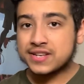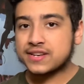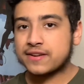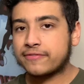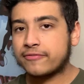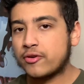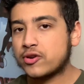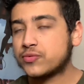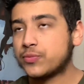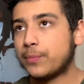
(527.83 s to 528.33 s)

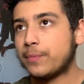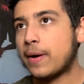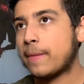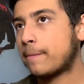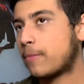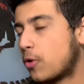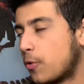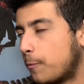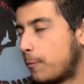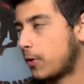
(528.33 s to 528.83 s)
first
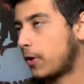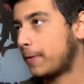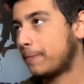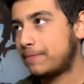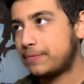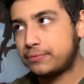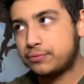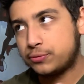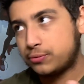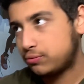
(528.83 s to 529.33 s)
remember, but
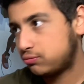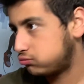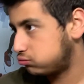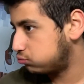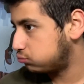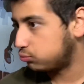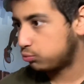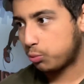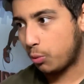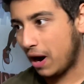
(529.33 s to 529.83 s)

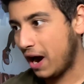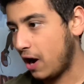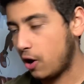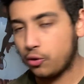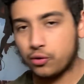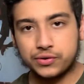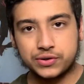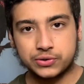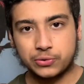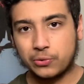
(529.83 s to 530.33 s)
wow,
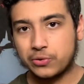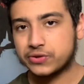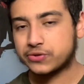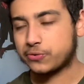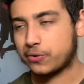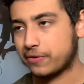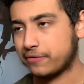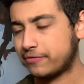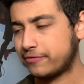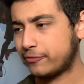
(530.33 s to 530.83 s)
Toy
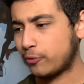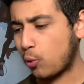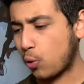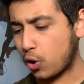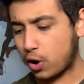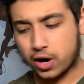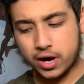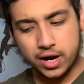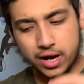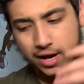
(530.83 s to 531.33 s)
Story
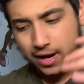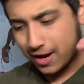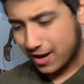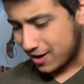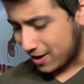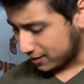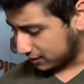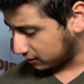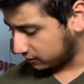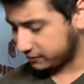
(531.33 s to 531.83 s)
4.
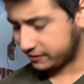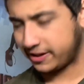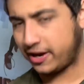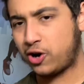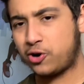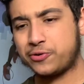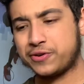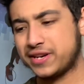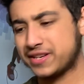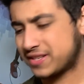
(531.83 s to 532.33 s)

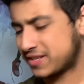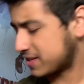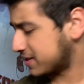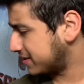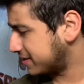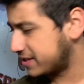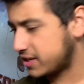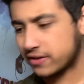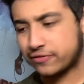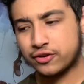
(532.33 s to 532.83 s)
Hilarious.
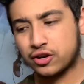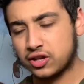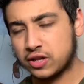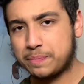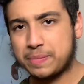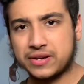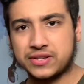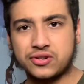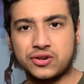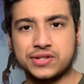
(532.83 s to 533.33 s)
Definitely
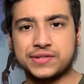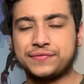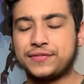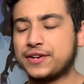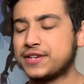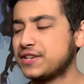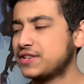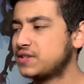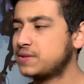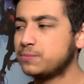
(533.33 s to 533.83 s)
Pixar's
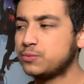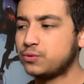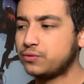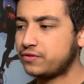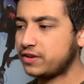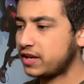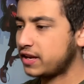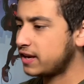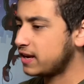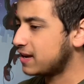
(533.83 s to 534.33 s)
funniest
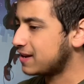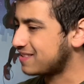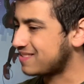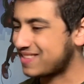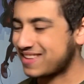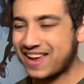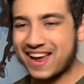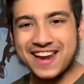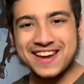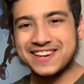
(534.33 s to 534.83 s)
movie. The
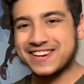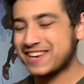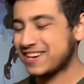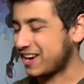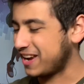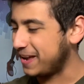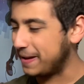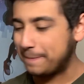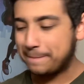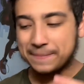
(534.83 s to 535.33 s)
ending
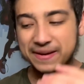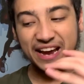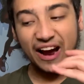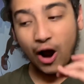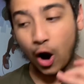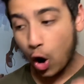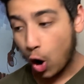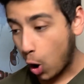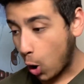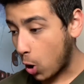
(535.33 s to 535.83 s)
hit me
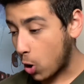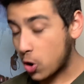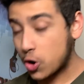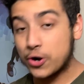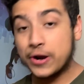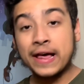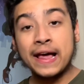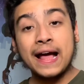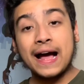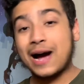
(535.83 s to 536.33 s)

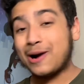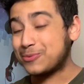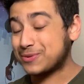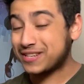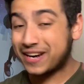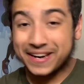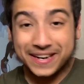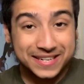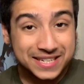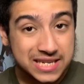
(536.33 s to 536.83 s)
hard. I was
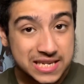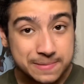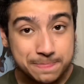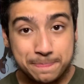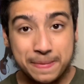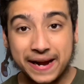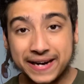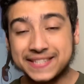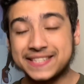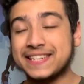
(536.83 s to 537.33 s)
not
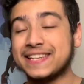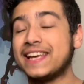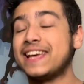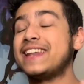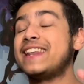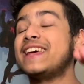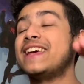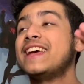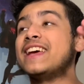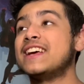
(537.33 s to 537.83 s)
expecting
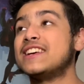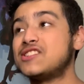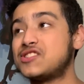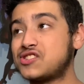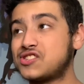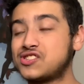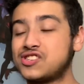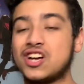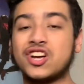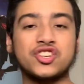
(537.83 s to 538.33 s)
it.
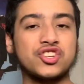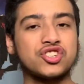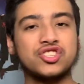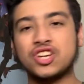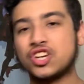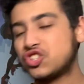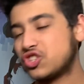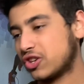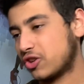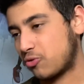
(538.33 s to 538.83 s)

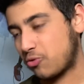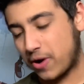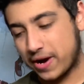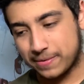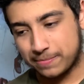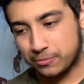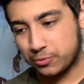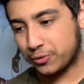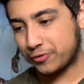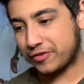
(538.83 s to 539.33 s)
Such a great
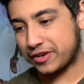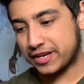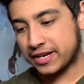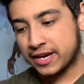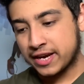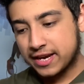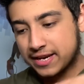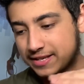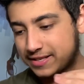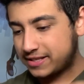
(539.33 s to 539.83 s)
movie.
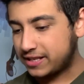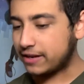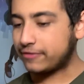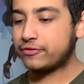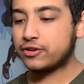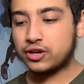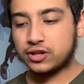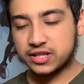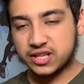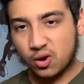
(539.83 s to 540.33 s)

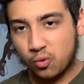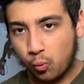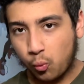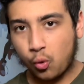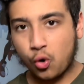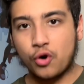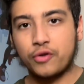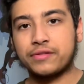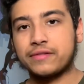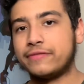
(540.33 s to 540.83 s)
Definitely a
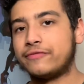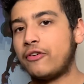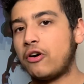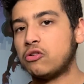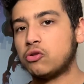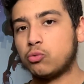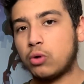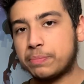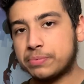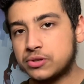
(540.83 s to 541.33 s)
worthy
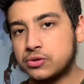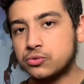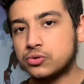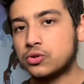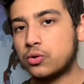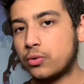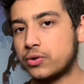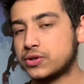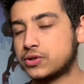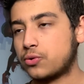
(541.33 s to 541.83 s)
follow-up to
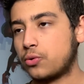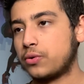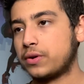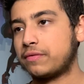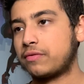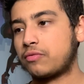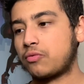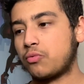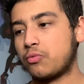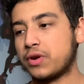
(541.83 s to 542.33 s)
Toy Story
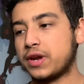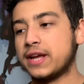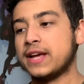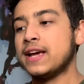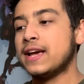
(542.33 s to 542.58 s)
3.